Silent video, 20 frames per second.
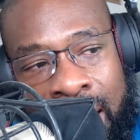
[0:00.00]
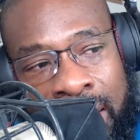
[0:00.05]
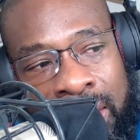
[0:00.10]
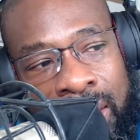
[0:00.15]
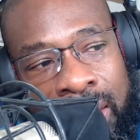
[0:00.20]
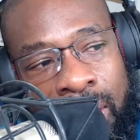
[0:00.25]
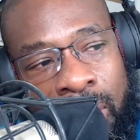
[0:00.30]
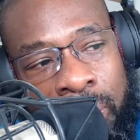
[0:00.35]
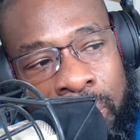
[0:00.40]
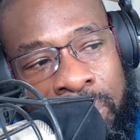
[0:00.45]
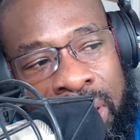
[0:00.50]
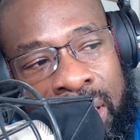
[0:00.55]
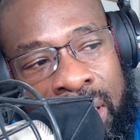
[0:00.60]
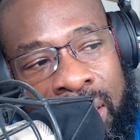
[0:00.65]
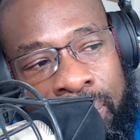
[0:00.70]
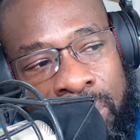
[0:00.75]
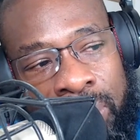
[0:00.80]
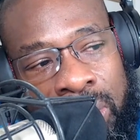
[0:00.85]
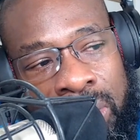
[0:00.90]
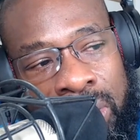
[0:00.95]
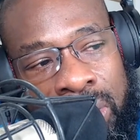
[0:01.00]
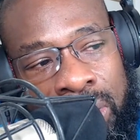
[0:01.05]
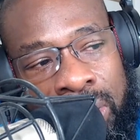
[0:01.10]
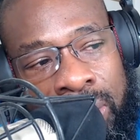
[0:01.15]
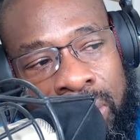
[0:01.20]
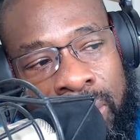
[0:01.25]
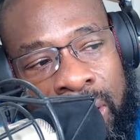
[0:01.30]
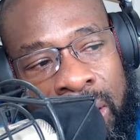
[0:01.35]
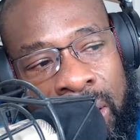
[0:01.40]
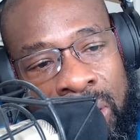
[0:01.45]
So being able
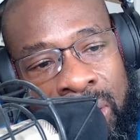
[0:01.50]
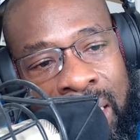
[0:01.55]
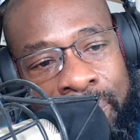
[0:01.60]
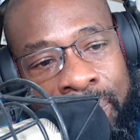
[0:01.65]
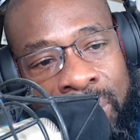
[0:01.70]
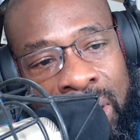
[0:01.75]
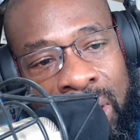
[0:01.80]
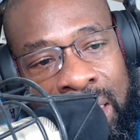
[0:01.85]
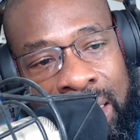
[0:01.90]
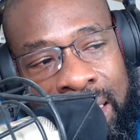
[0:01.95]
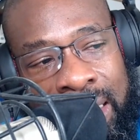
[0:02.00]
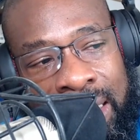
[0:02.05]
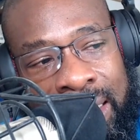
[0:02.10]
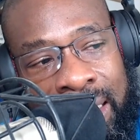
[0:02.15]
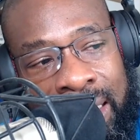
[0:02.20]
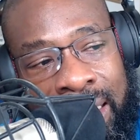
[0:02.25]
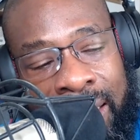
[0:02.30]
to extrapolate this,